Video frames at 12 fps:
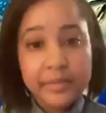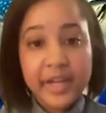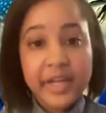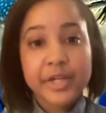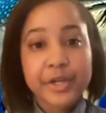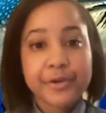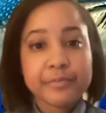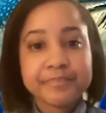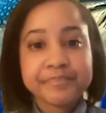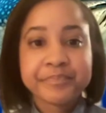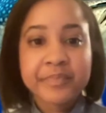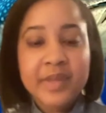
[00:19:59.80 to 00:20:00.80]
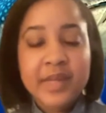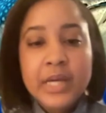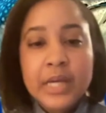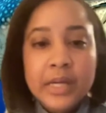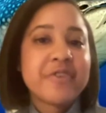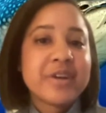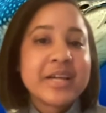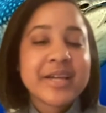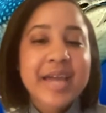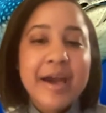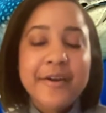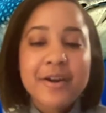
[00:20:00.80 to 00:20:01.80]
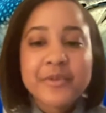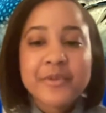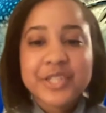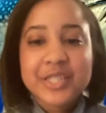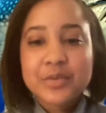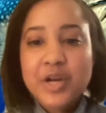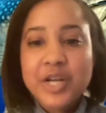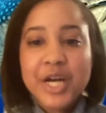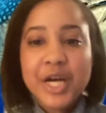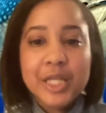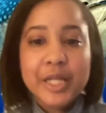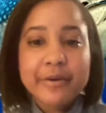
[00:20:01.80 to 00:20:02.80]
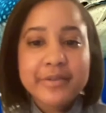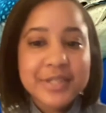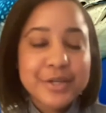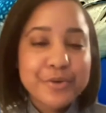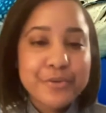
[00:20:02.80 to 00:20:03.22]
Thank you. Encounter, but just want to close it